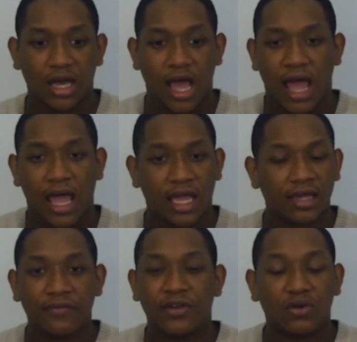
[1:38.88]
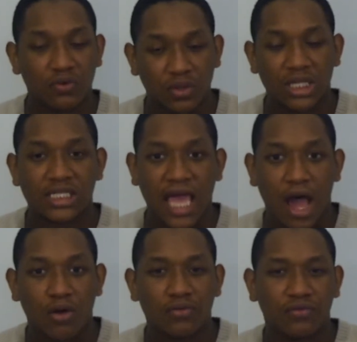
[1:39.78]
I feel really
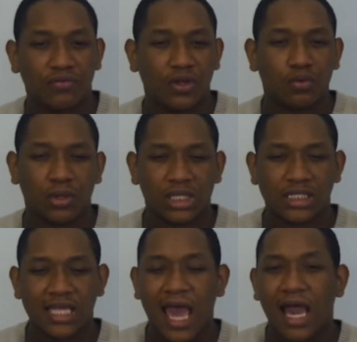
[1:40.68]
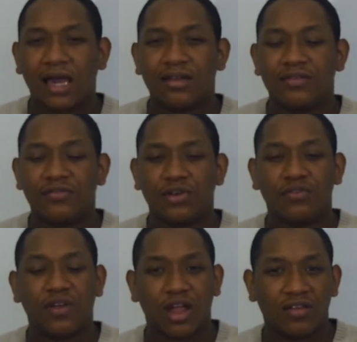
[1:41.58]
down, feel really sad, feel
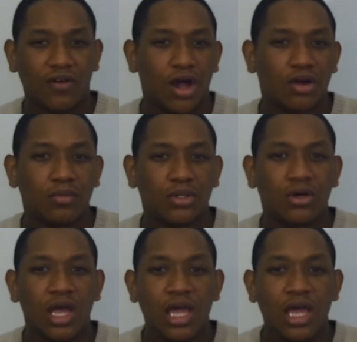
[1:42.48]
very vulnerable.